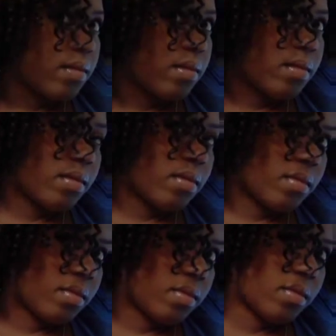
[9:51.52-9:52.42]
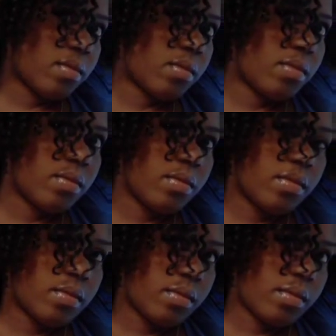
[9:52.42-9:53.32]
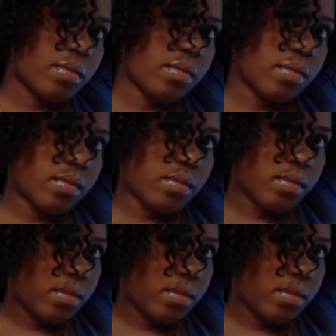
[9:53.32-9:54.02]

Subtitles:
(silence)